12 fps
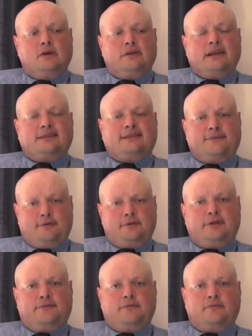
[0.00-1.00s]
There's several
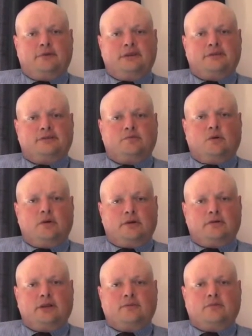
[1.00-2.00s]
different reasons
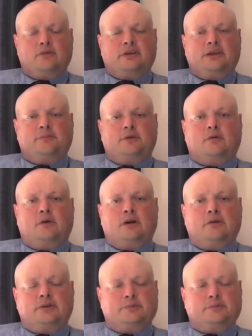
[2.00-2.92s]
why they want to keep it quiet.